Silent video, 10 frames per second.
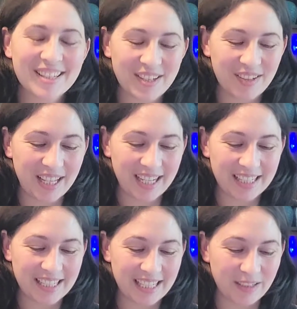So like I
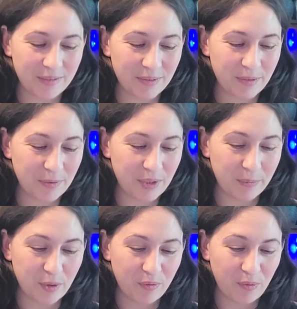said, to
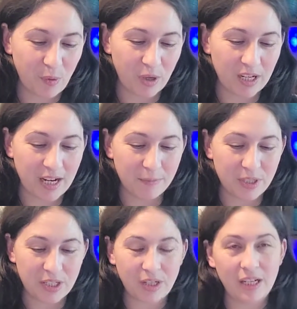move forward, I'm
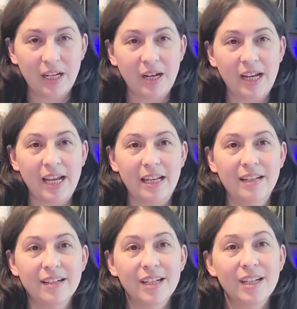just going to go ahead,
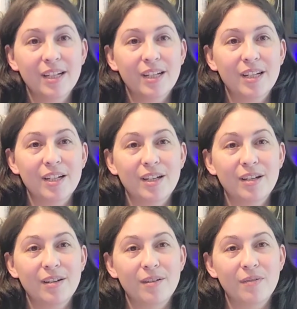
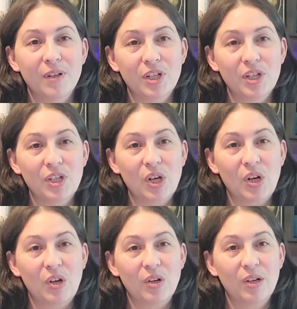finish the
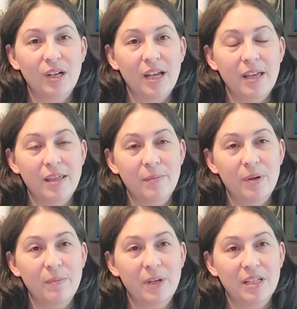shawl, and then
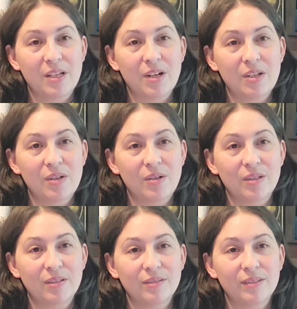put my socks
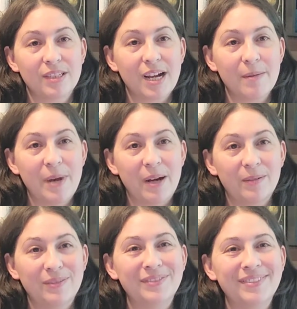on
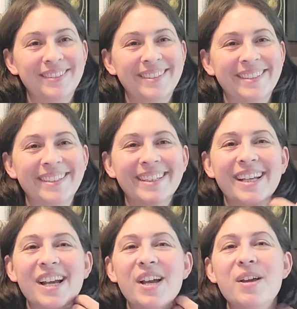timeout.
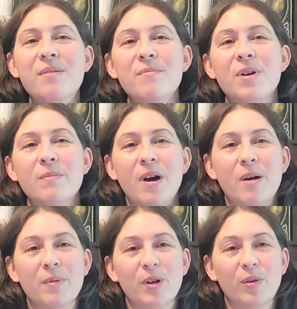Put my
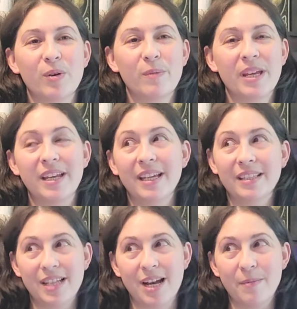amigurumi
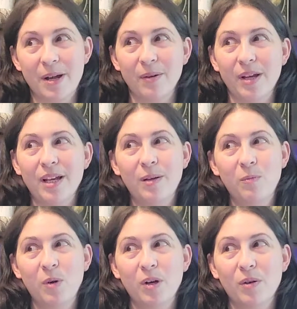in timeout
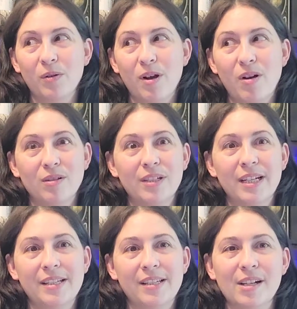and work on
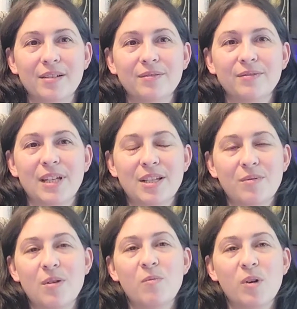holiday stuff. That's
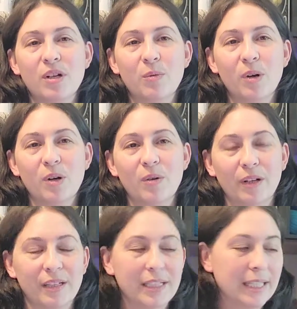what I'm wanting to work
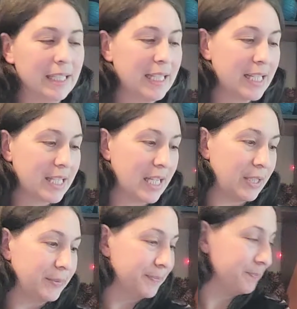on.
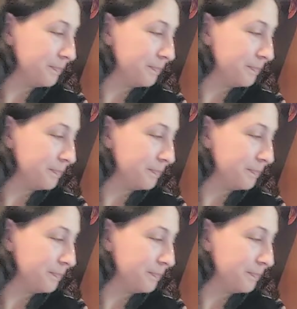So,